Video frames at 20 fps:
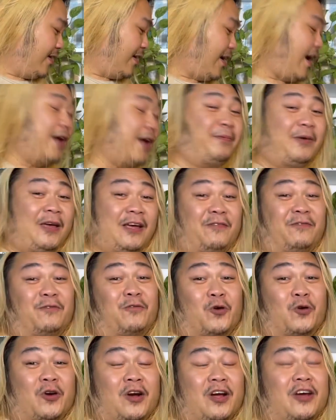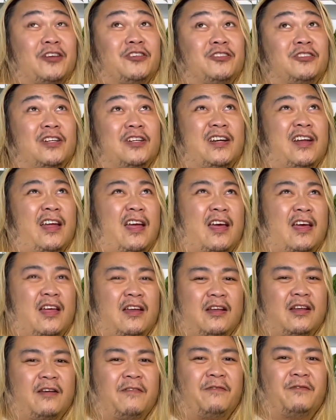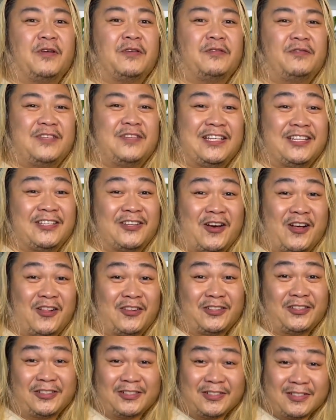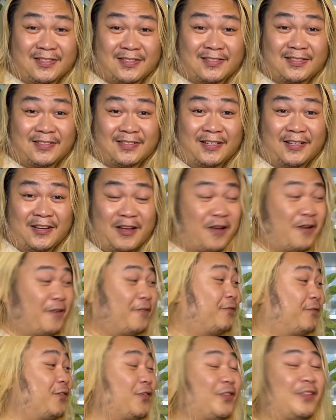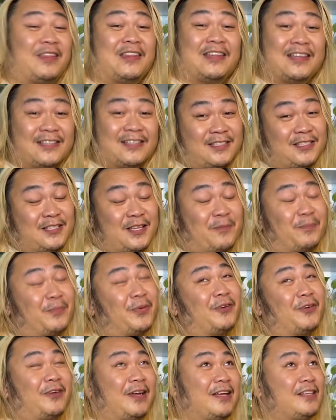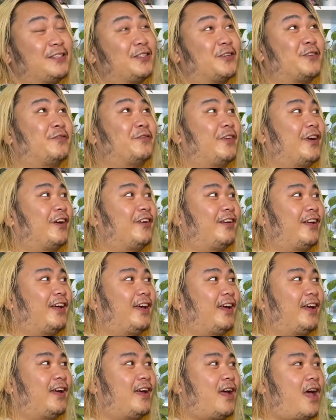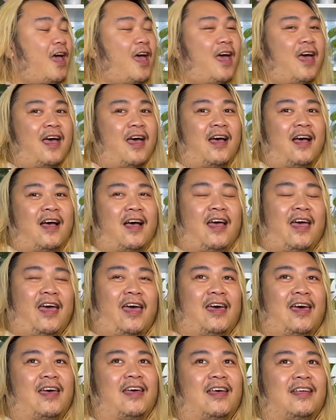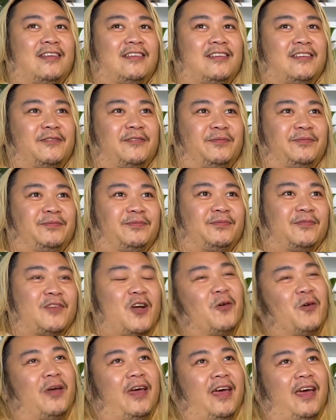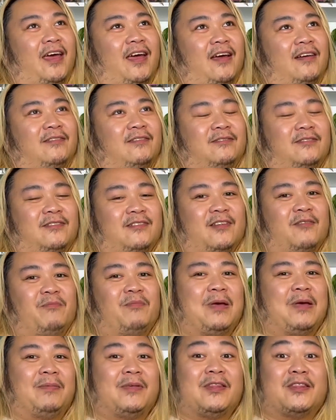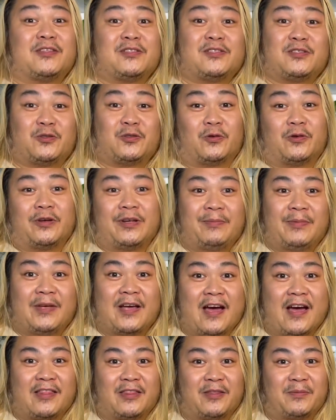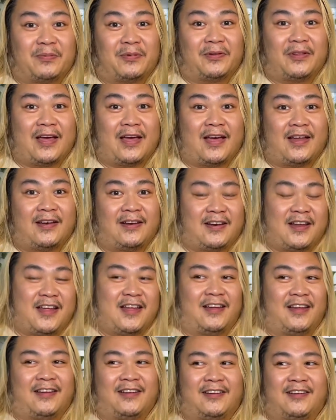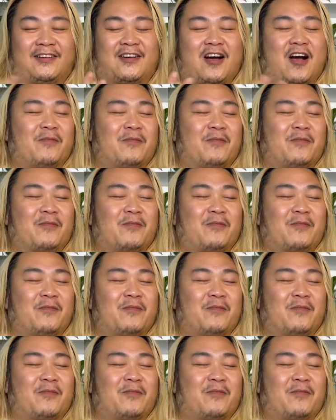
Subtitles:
I paid $415 for this Paraiso Verde. And okay, maybe the story behind the plant got